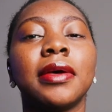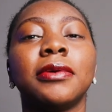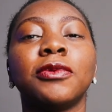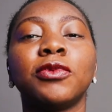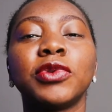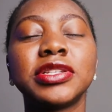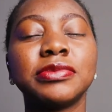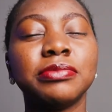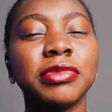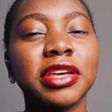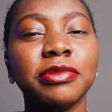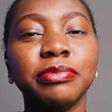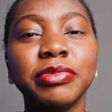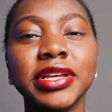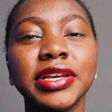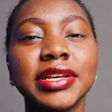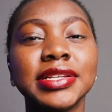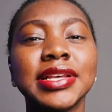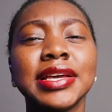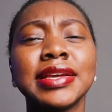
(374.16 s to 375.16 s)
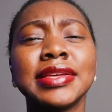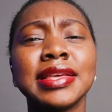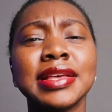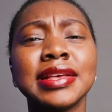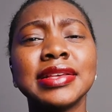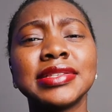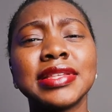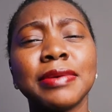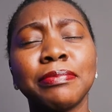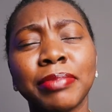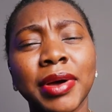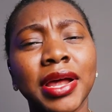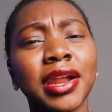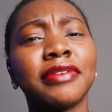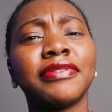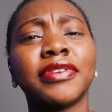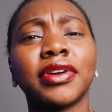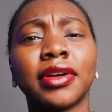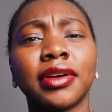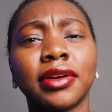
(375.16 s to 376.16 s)
which maybe is against the
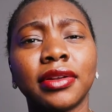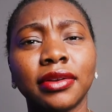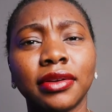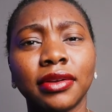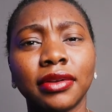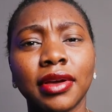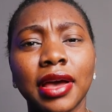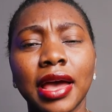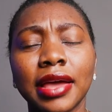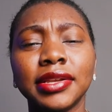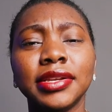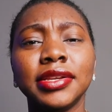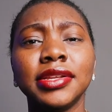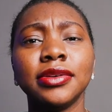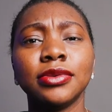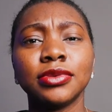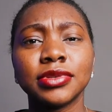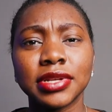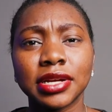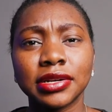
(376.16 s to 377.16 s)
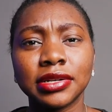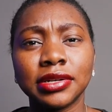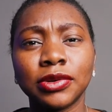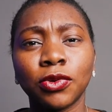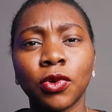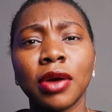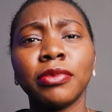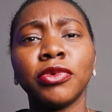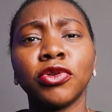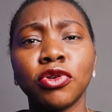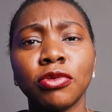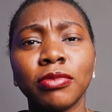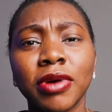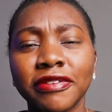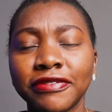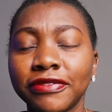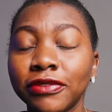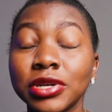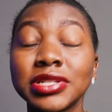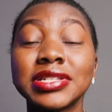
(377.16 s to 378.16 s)
Pan-African ideals that Kwame
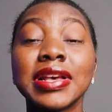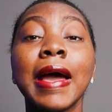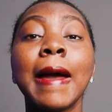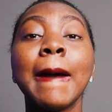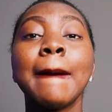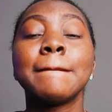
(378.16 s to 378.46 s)
Nkrumah fought.